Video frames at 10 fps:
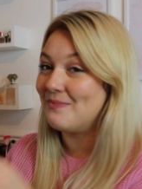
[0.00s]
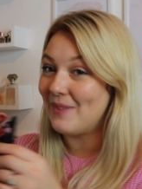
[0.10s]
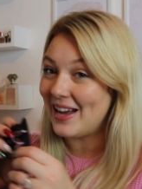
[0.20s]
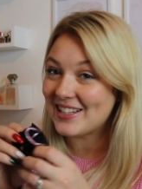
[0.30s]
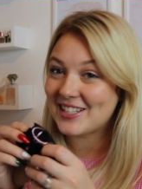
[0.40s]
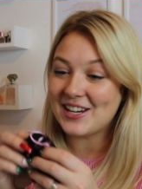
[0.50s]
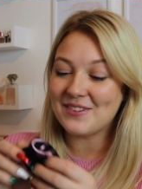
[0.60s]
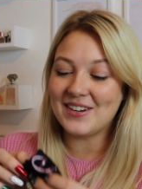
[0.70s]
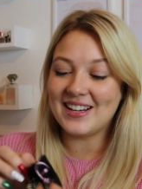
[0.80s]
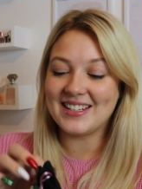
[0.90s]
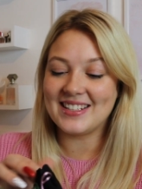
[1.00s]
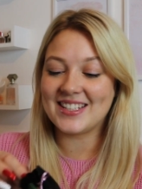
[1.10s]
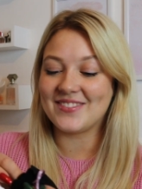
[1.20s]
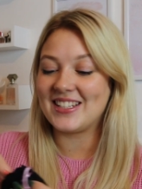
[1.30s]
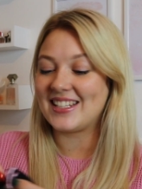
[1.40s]
matching
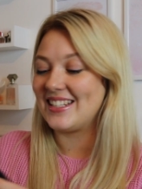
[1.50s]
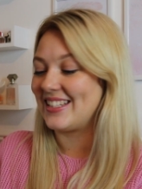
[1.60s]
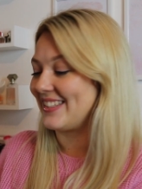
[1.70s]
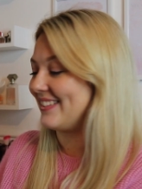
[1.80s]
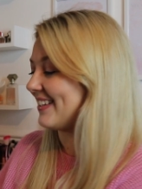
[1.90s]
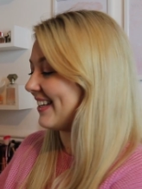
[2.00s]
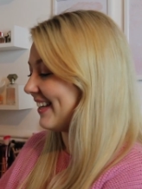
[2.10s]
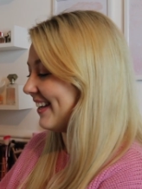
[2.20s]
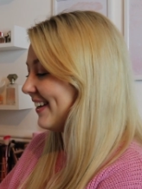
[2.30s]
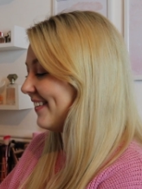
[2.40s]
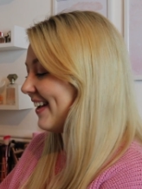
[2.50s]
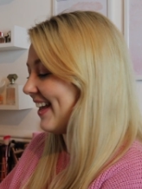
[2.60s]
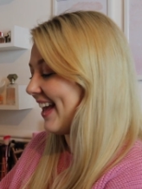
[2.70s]
ones, which is so cute.